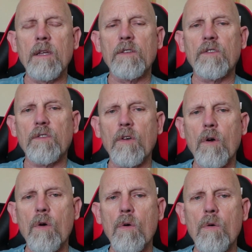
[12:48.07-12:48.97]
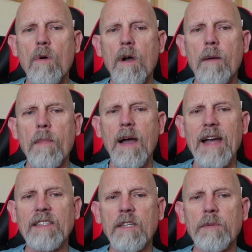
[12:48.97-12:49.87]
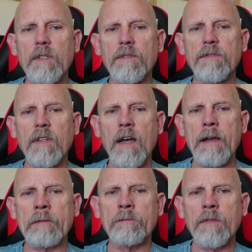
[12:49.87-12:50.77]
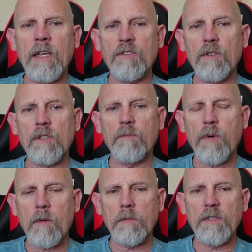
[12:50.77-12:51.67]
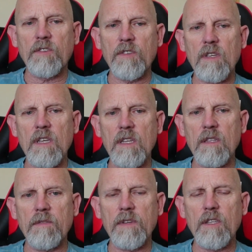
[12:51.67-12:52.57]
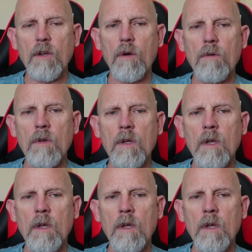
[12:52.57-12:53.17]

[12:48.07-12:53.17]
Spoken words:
So I typically fly, as you could probably see in the video,